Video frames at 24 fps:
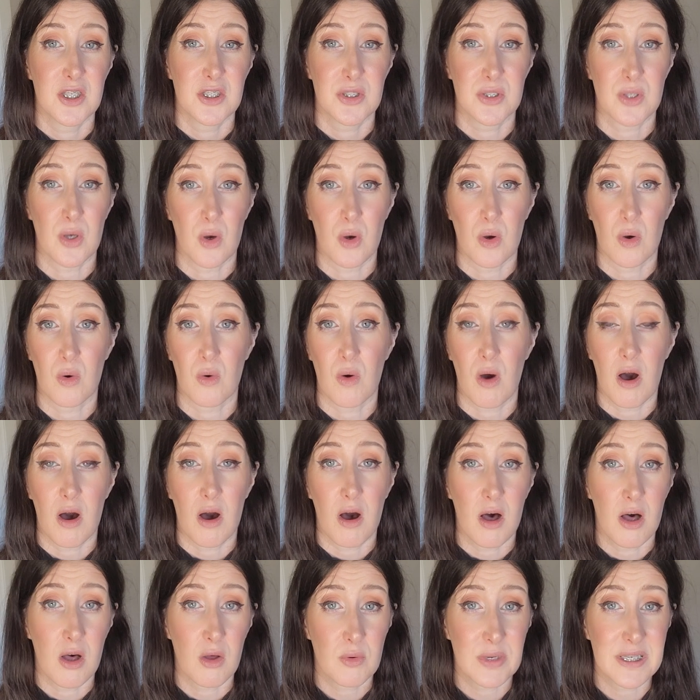So
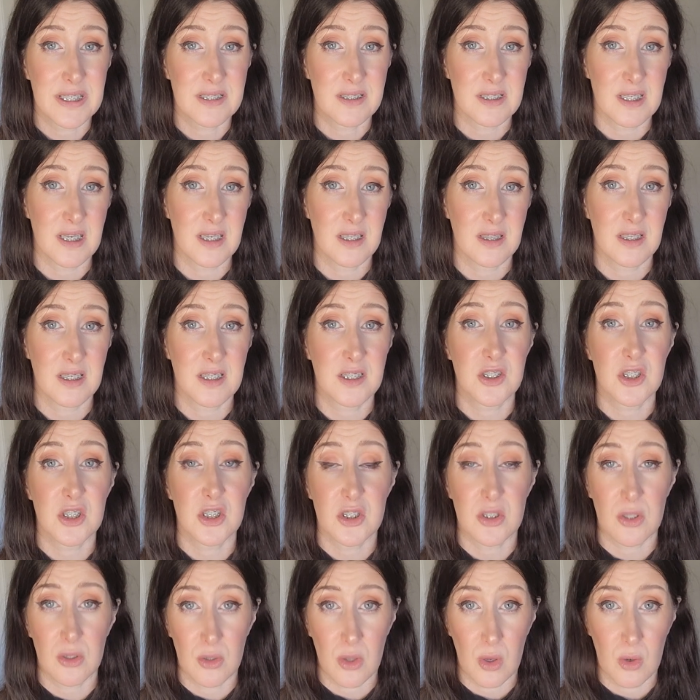always take things
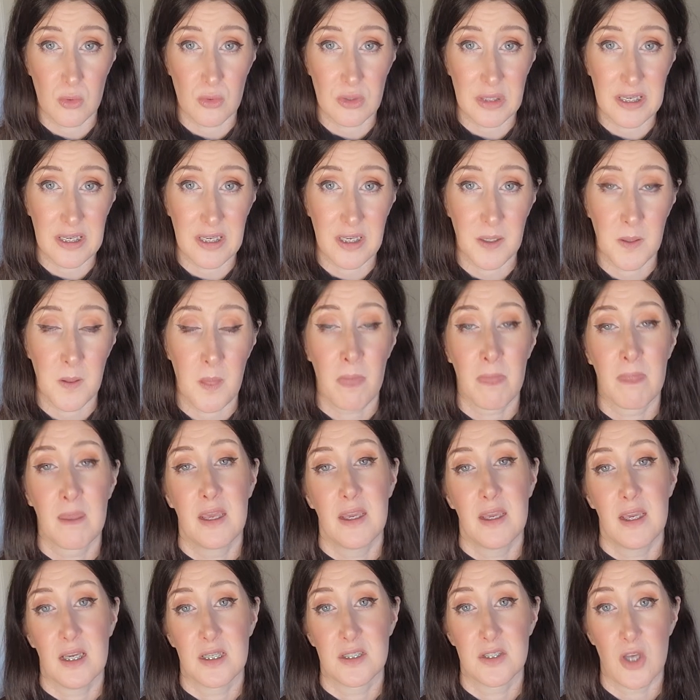slowly.
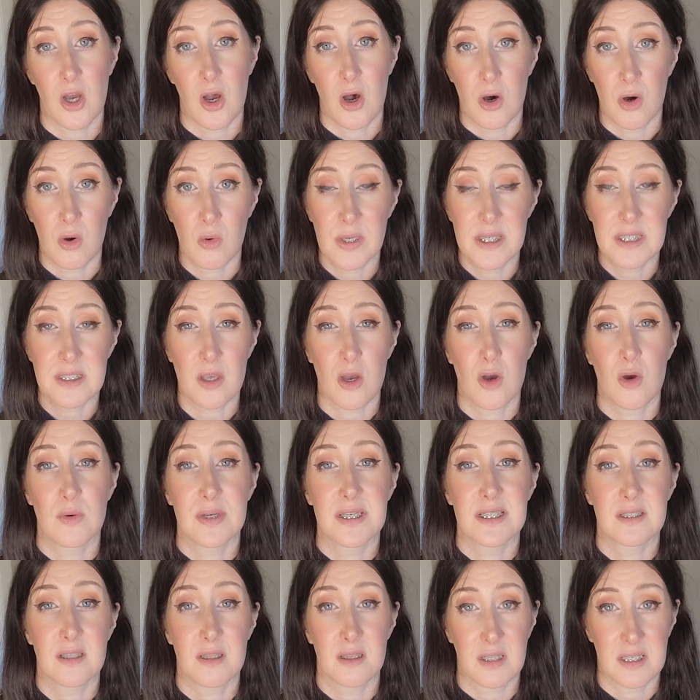And always,
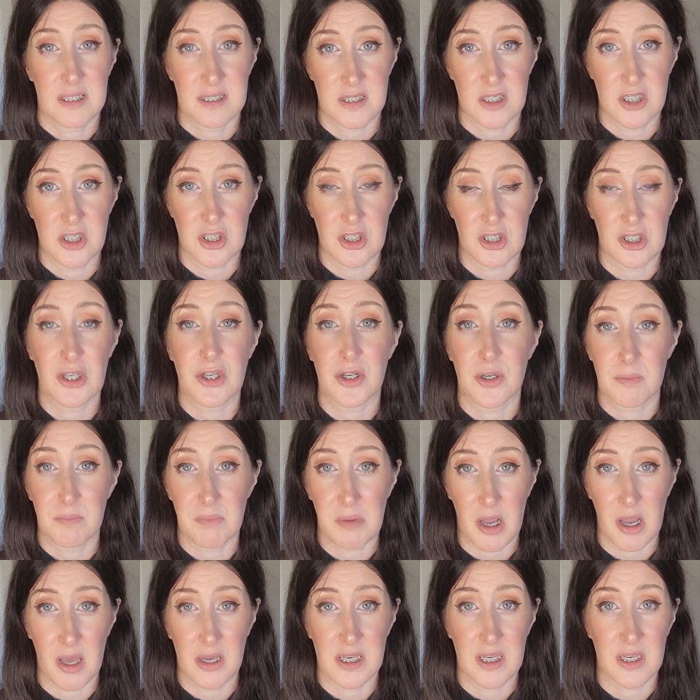always listen to your
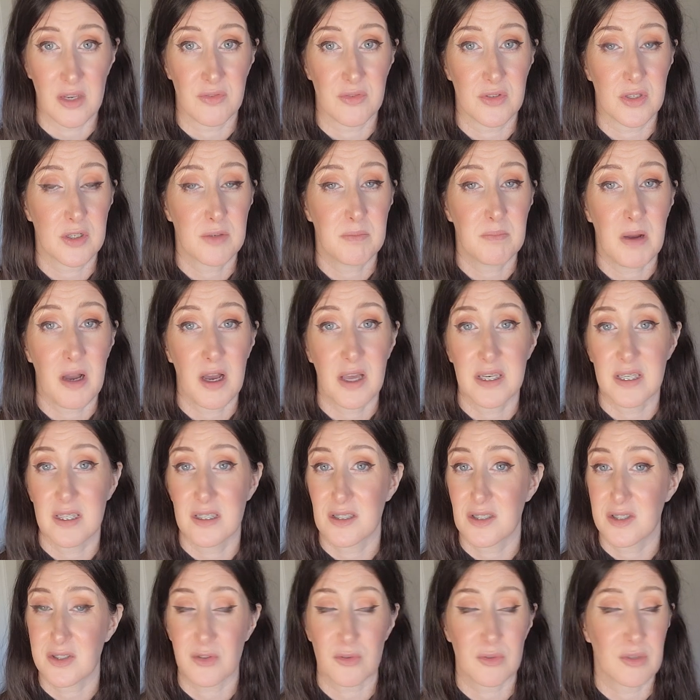body. If your body
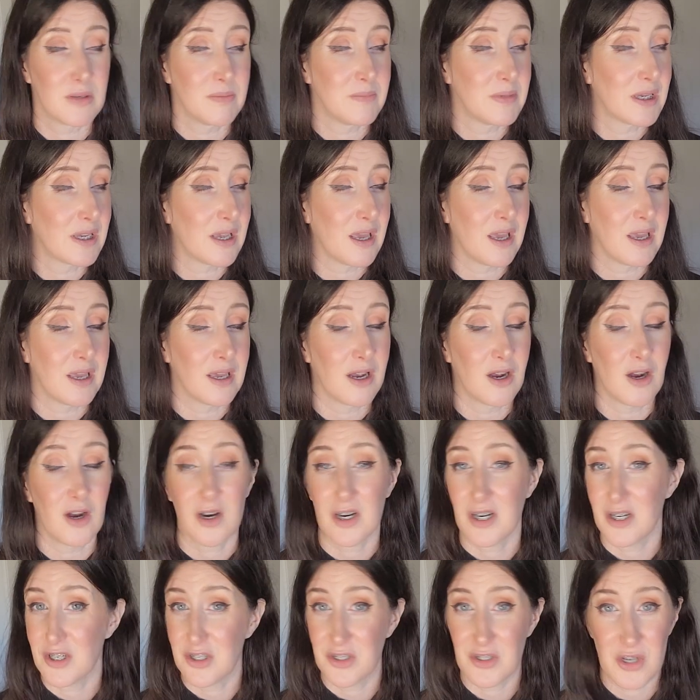is screaming
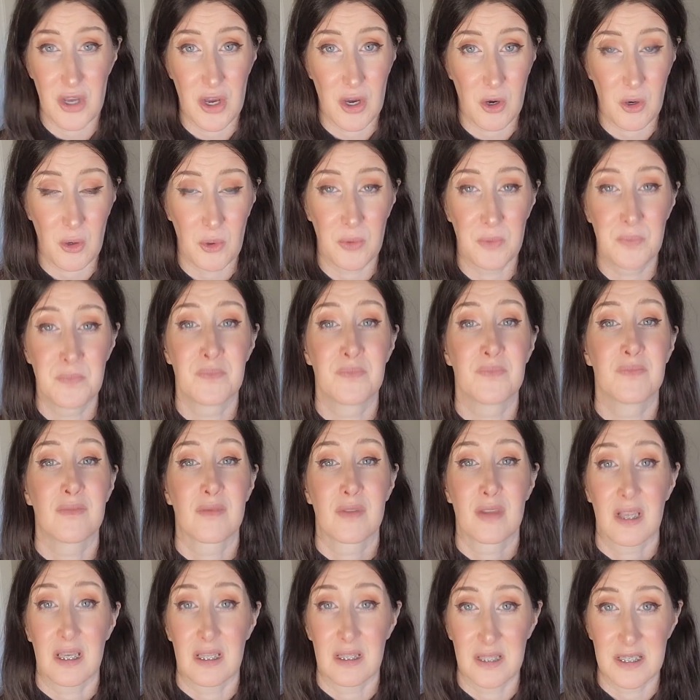hard no,
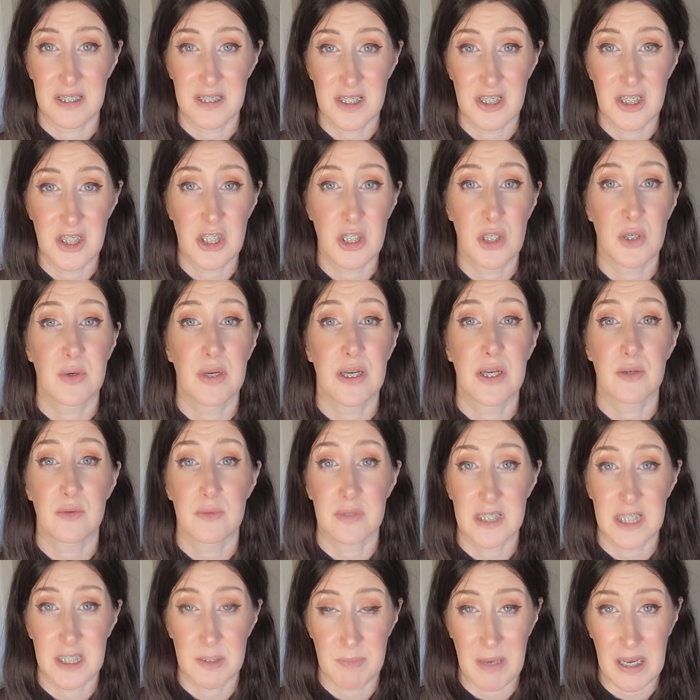listen to it,
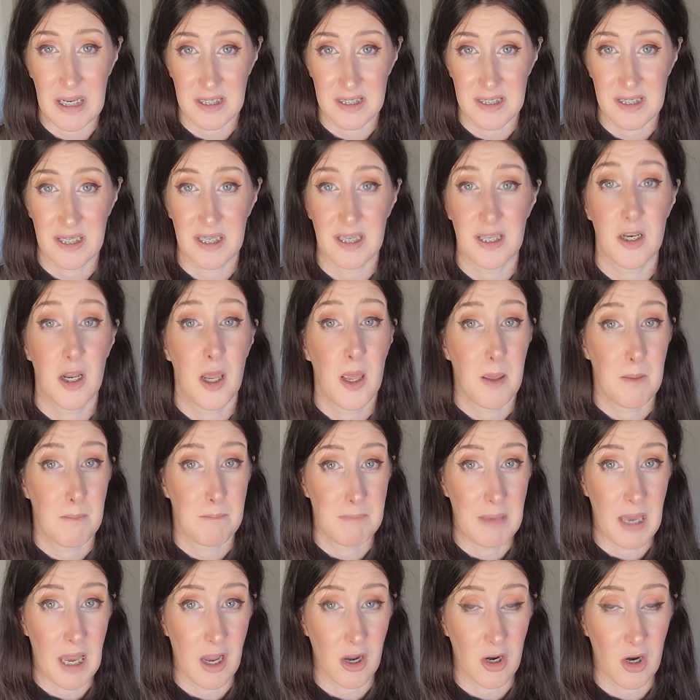respect it,
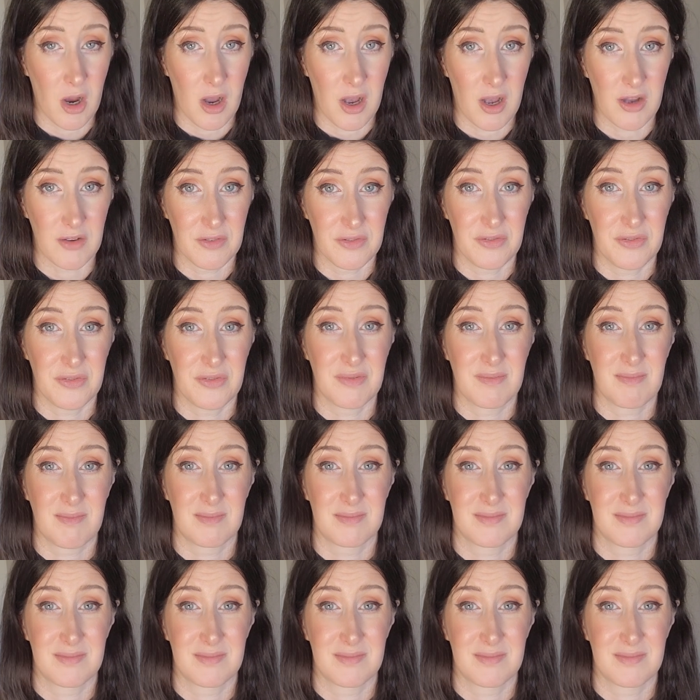back off.